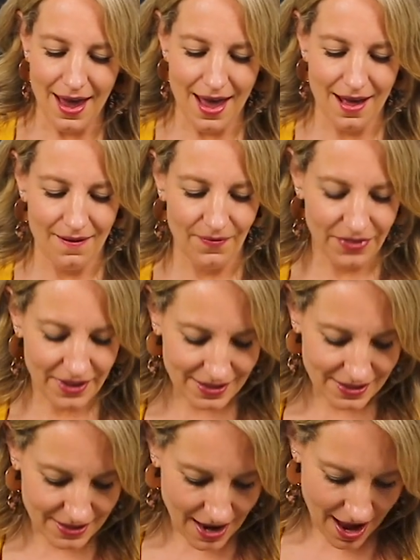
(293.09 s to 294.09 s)
And
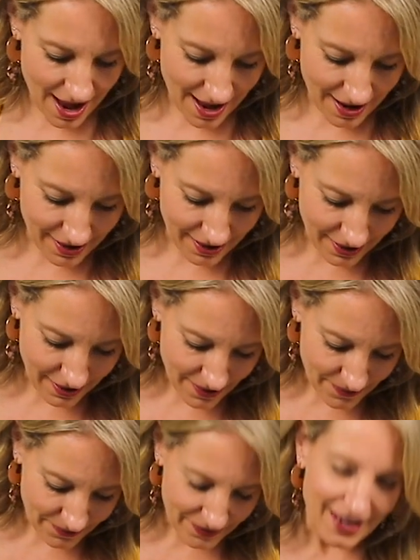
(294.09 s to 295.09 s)
this guy
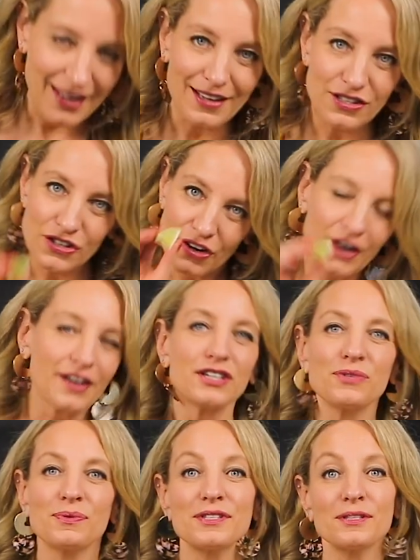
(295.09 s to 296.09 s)
I like to
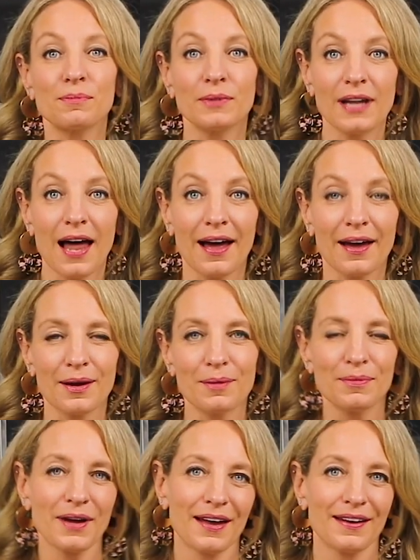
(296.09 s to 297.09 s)
garnish with some
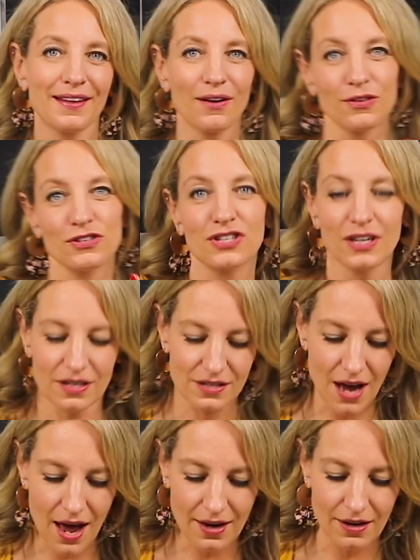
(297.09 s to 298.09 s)
lime, kind of that whole gin and
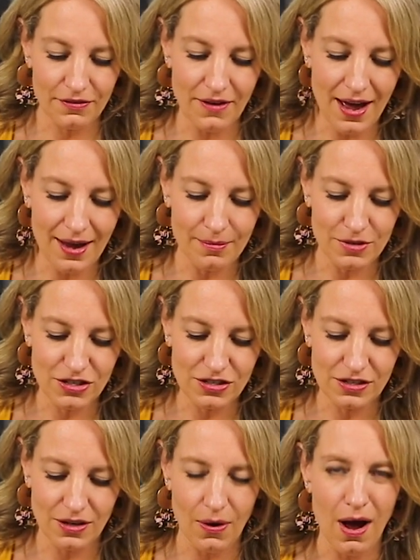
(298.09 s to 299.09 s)
tonic vibe, which is
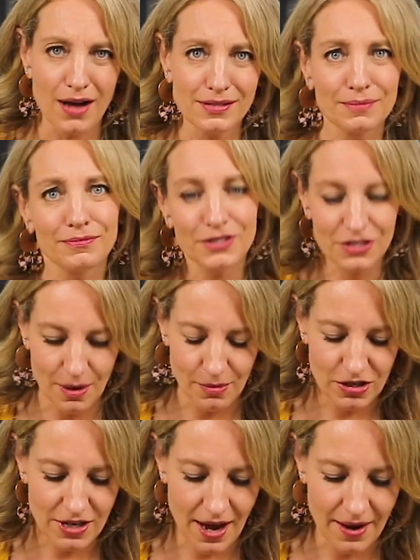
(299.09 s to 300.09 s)
so awesome for
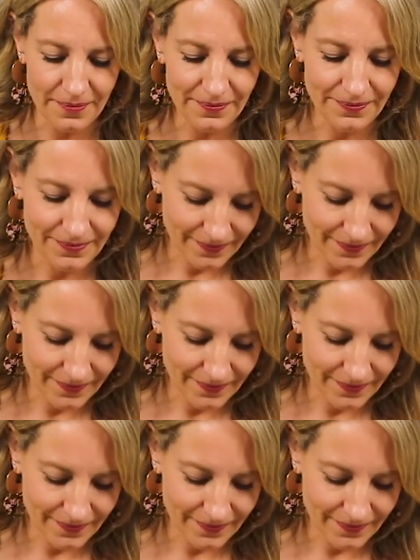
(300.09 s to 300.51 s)
summertime.